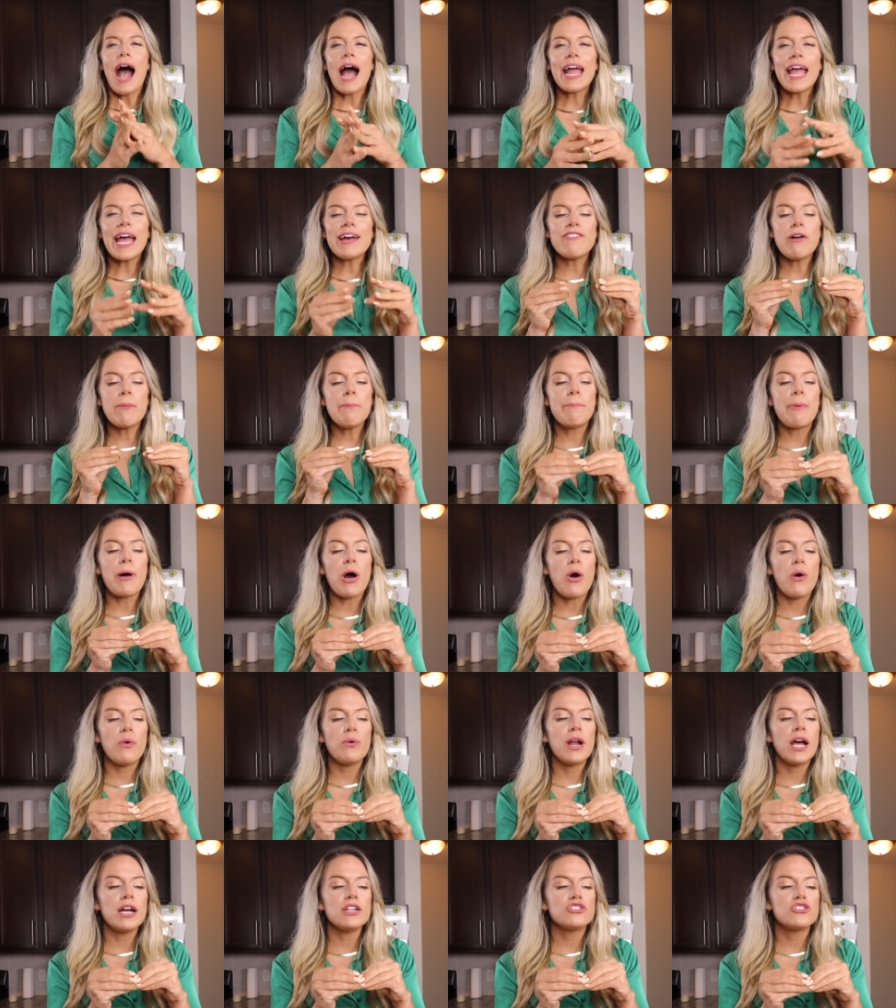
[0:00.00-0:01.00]
I have a
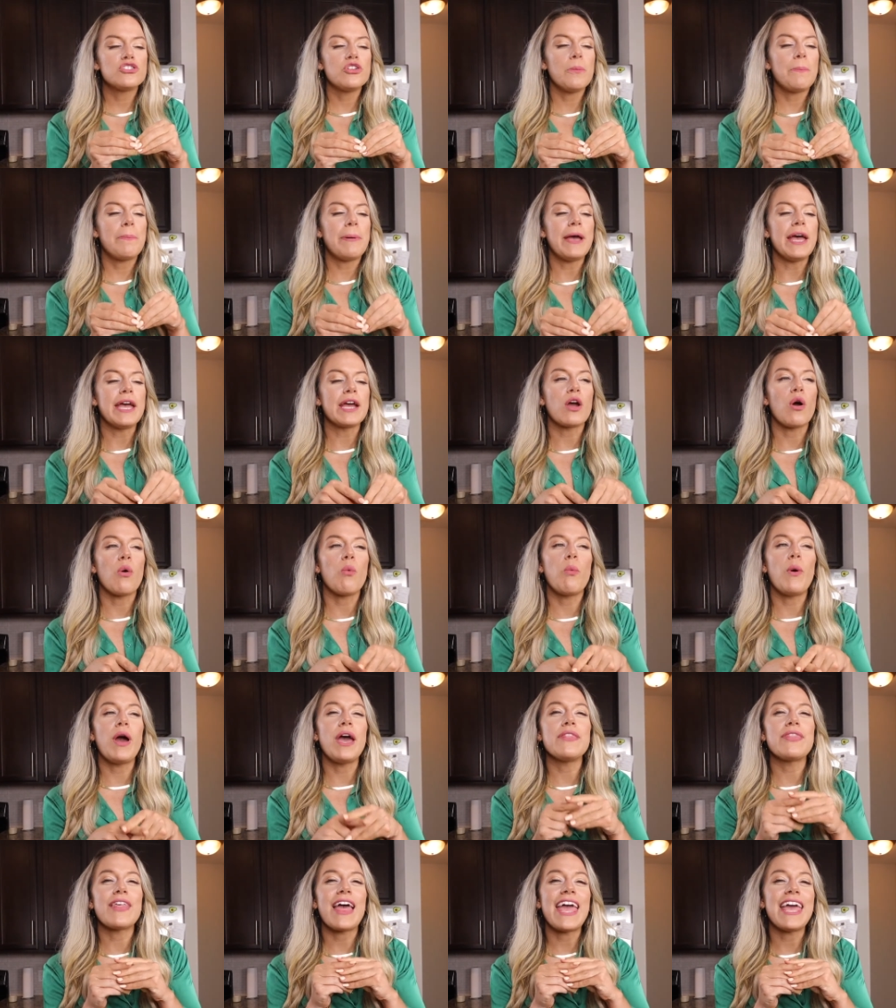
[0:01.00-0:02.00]
bone to pick
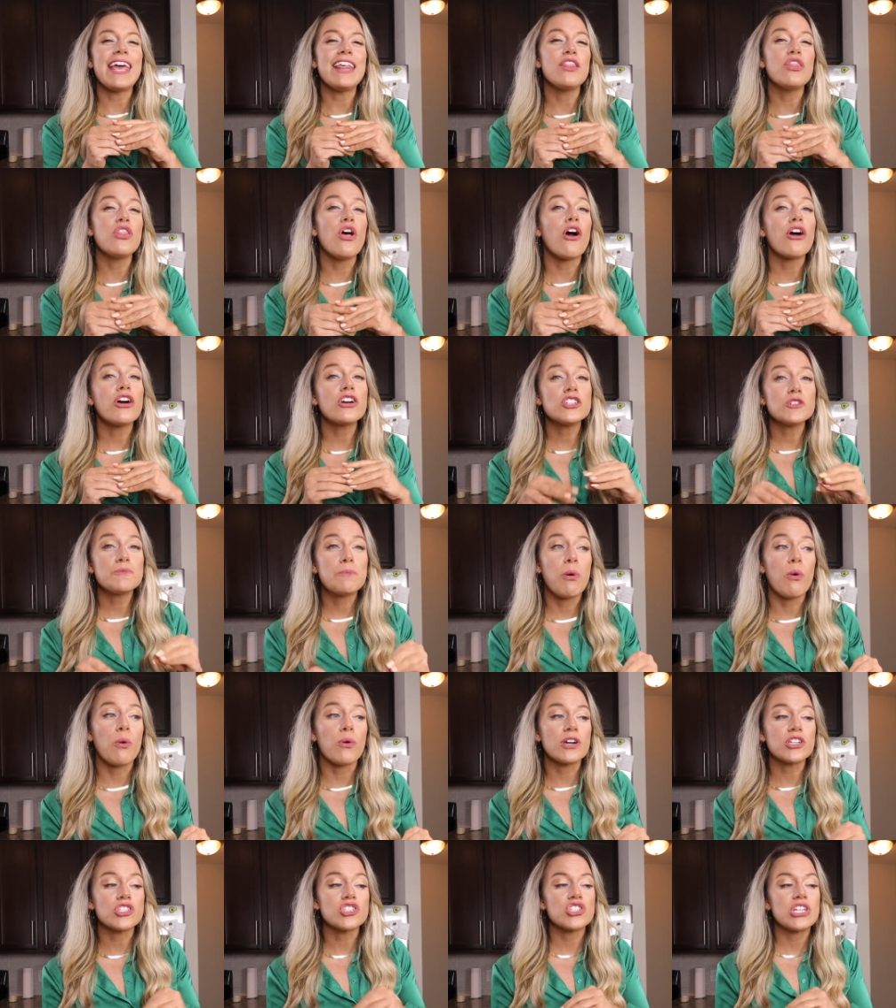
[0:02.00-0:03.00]
with a large
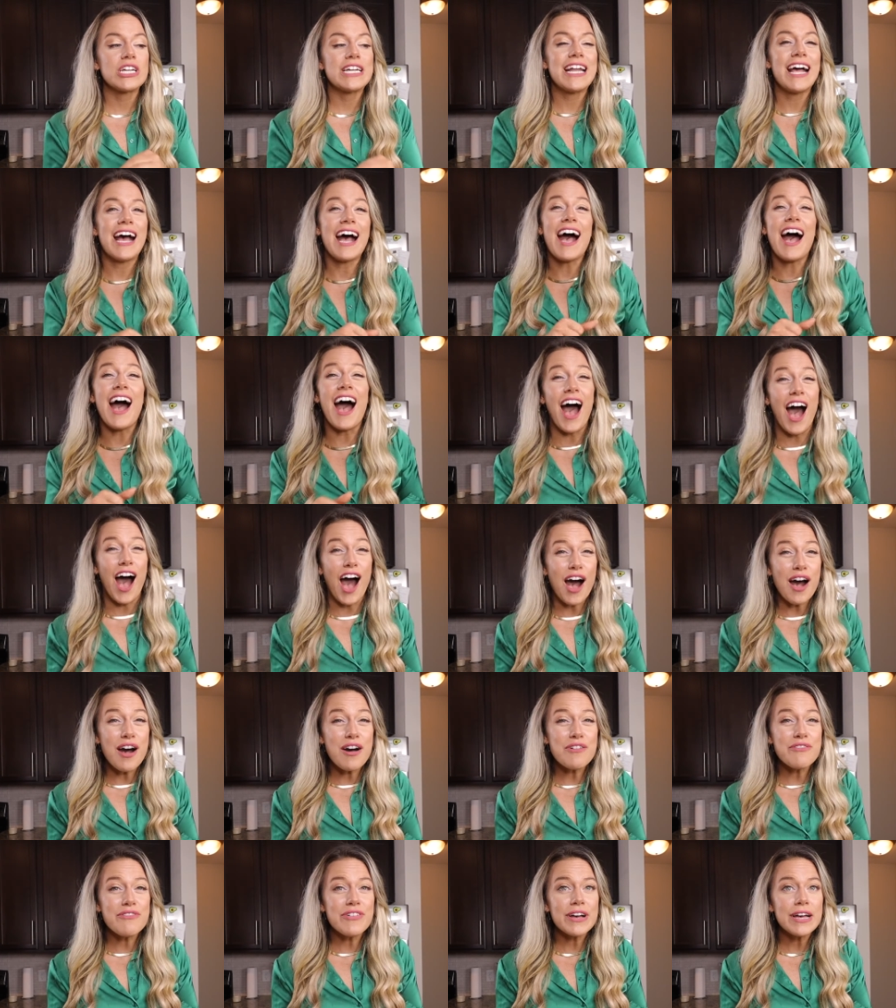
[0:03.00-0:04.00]
portion
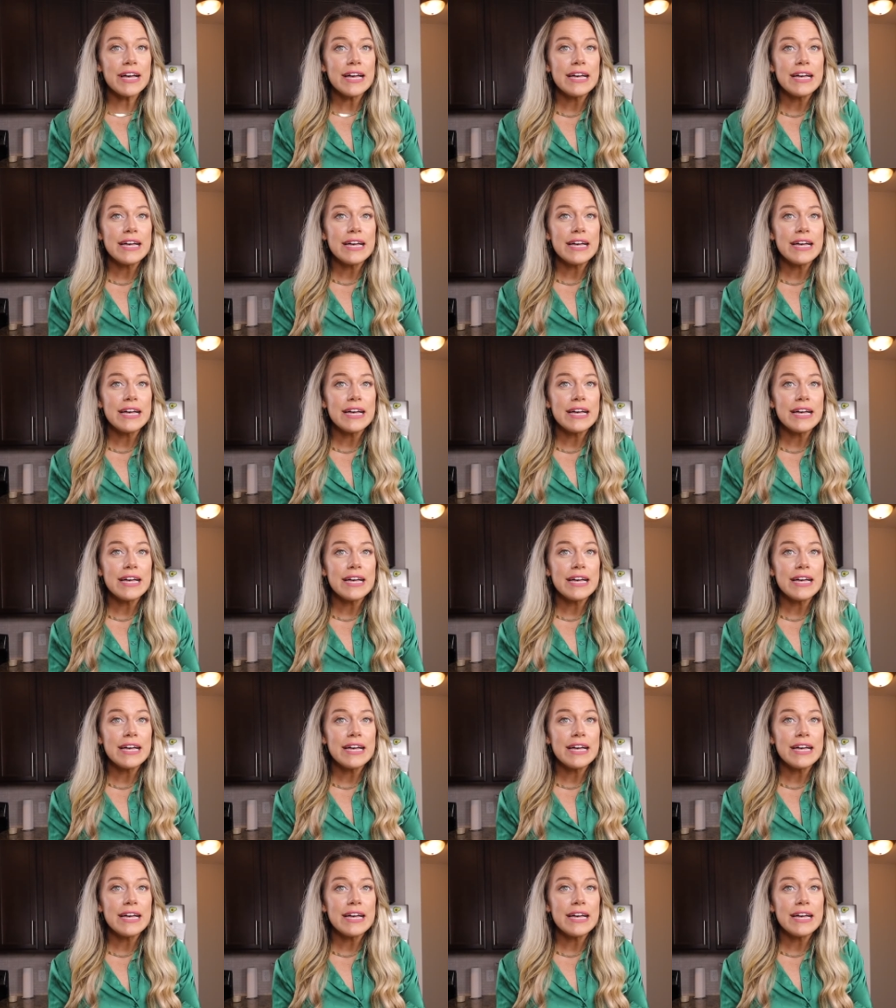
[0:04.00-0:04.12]
of